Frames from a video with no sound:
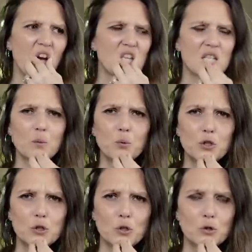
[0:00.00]
I said,
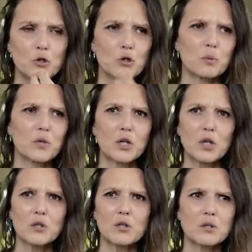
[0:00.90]
"What YouTuber?" He
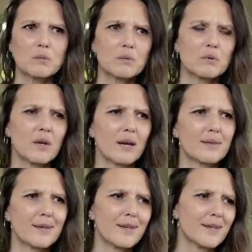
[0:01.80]
goes, "I
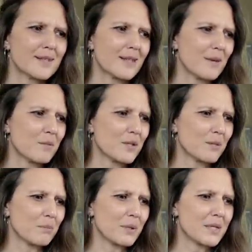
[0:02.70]
think his name is
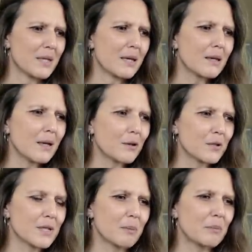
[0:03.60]
Bazinga
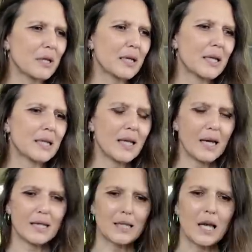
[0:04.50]
or something like
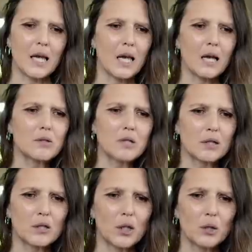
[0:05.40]
that." I was
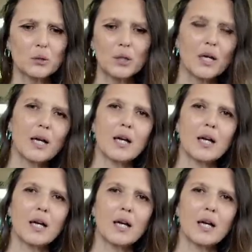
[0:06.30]
like, "No."